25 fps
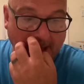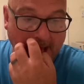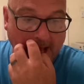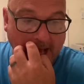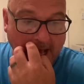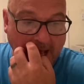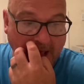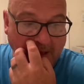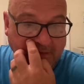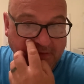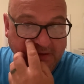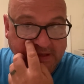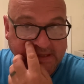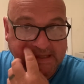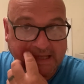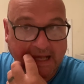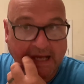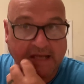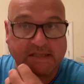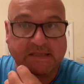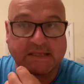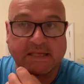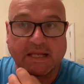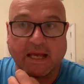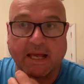If he
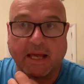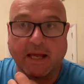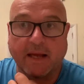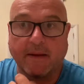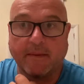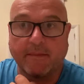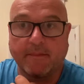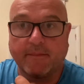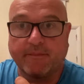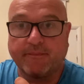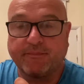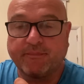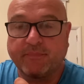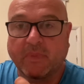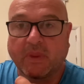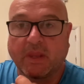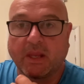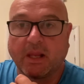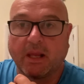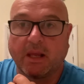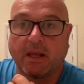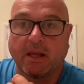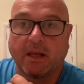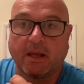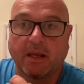does that,
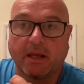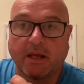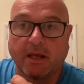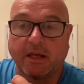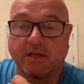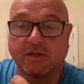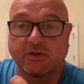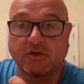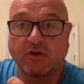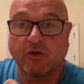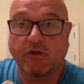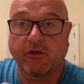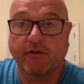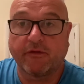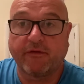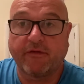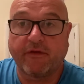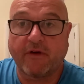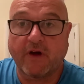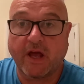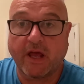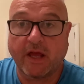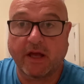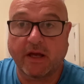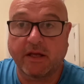he's got the
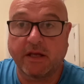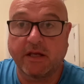fighter.